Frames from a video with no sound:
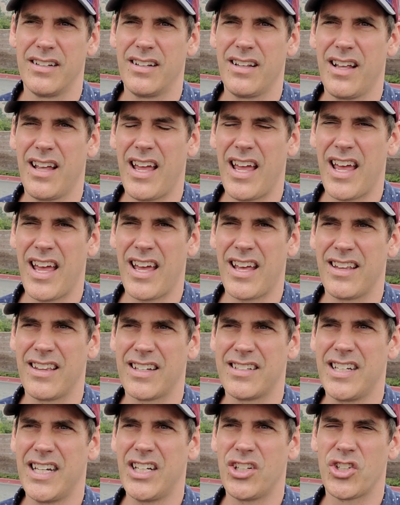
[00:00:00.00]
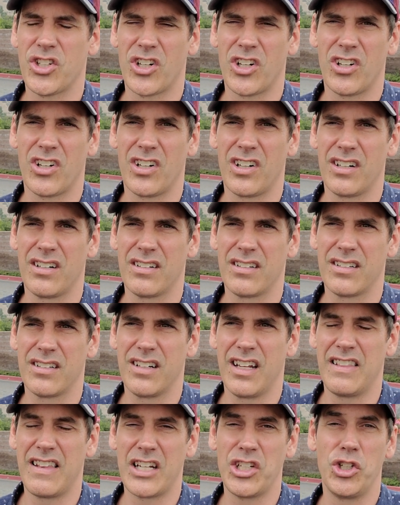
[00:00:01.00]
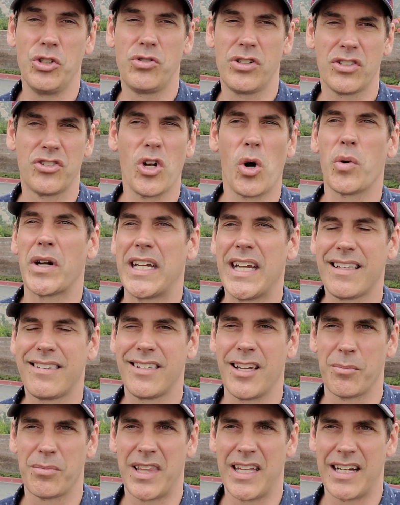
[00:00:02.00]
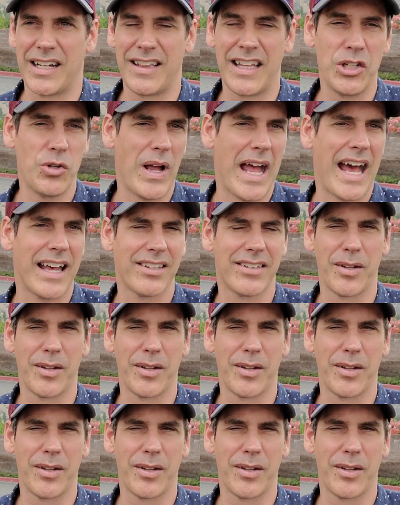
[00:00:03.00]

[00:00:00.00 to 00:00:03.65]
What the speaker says: and then you just don't get something, and then you ask the